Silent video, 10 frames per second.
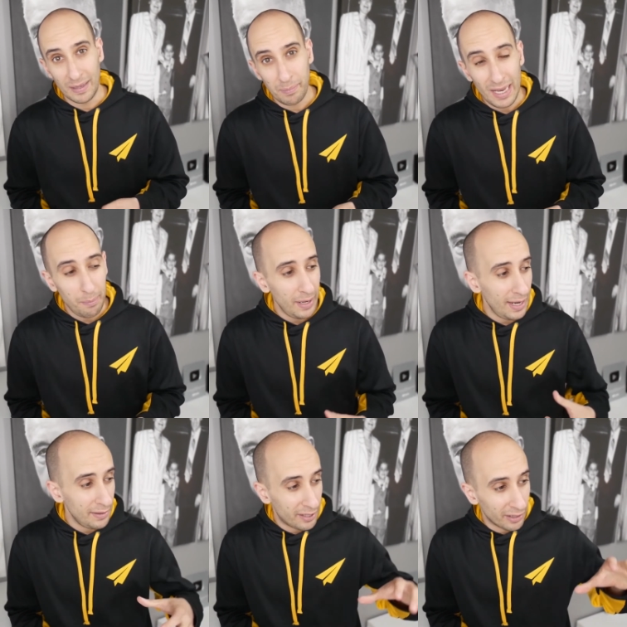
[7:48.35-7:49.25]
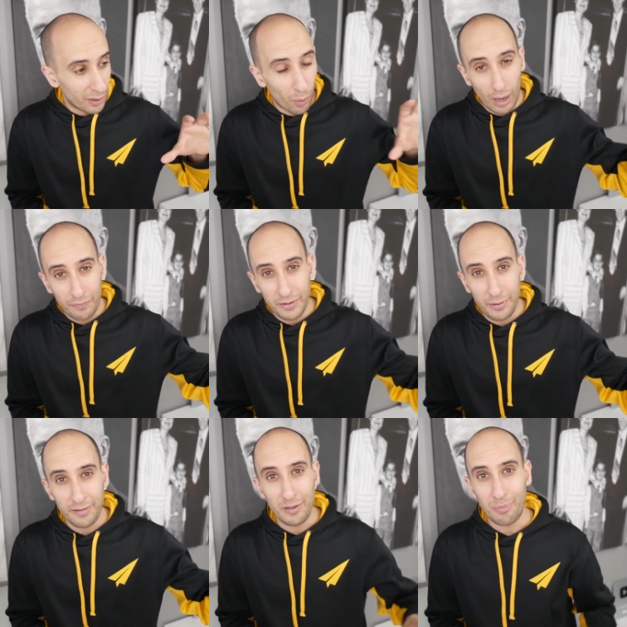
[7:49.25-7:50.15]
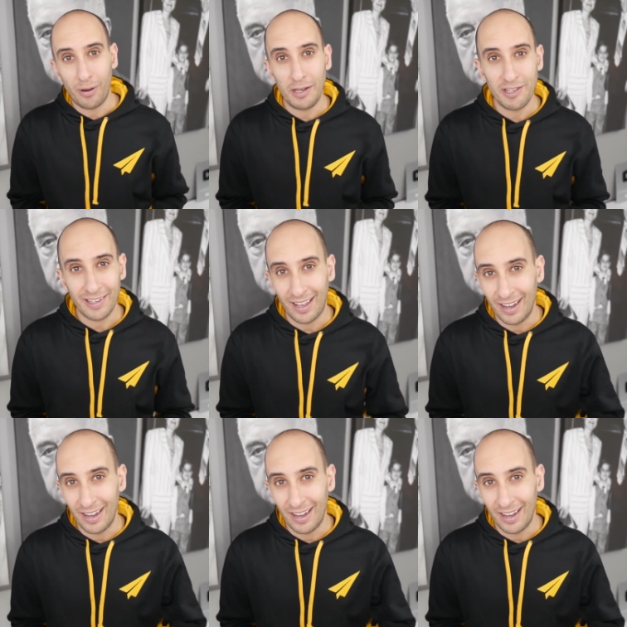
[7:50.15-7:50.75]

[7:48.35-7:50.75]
It may mean to go off into this new project,